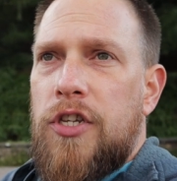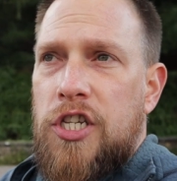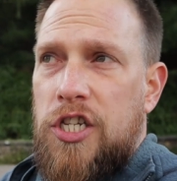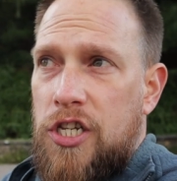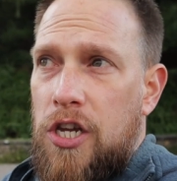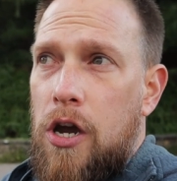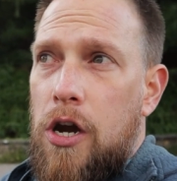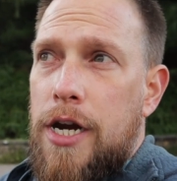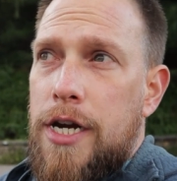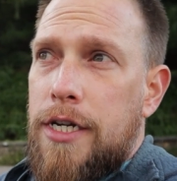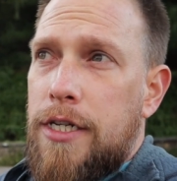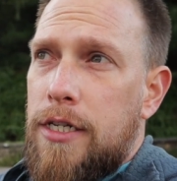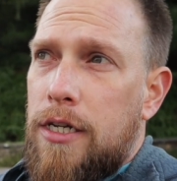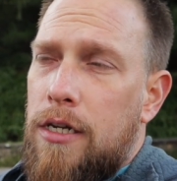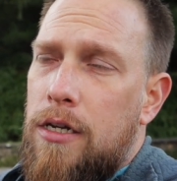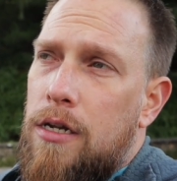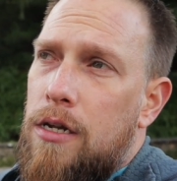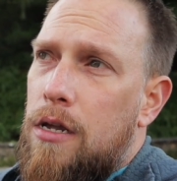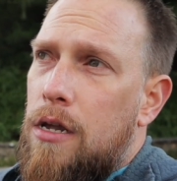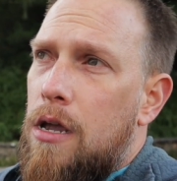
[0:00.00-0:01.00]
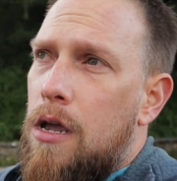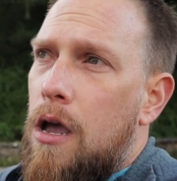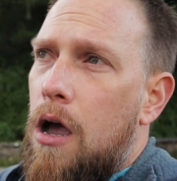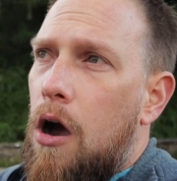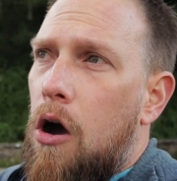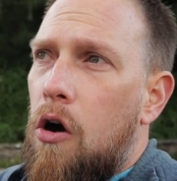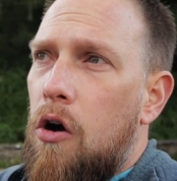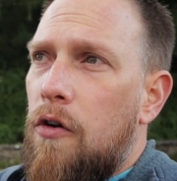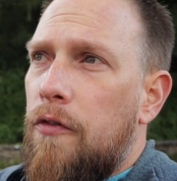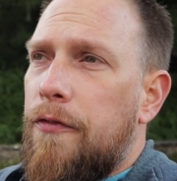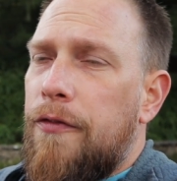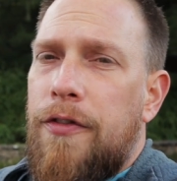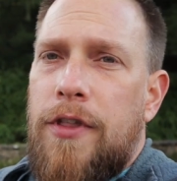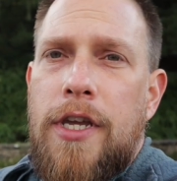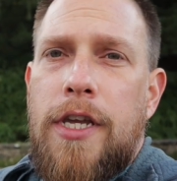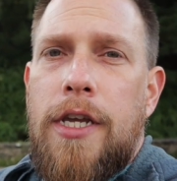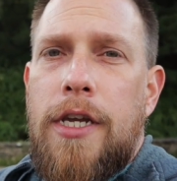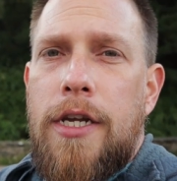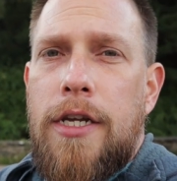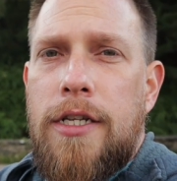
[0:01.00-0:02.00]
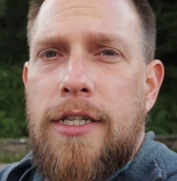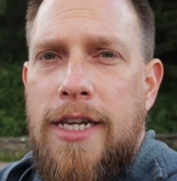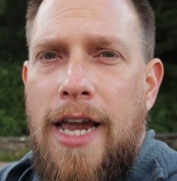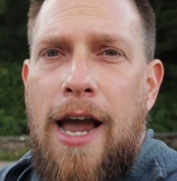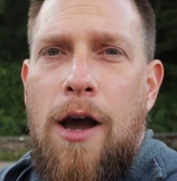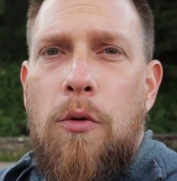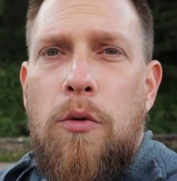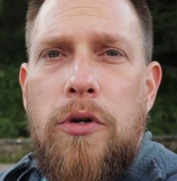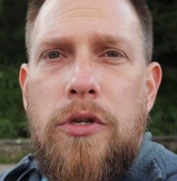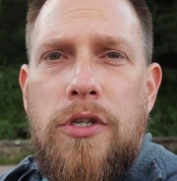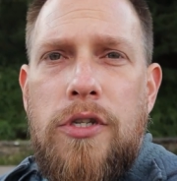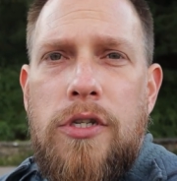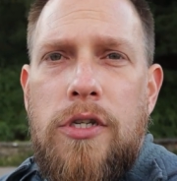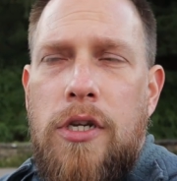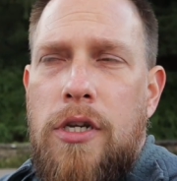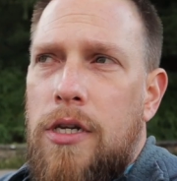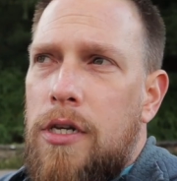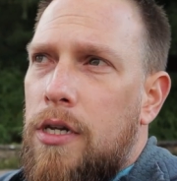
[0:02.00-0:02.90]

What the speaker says: the side of the towers,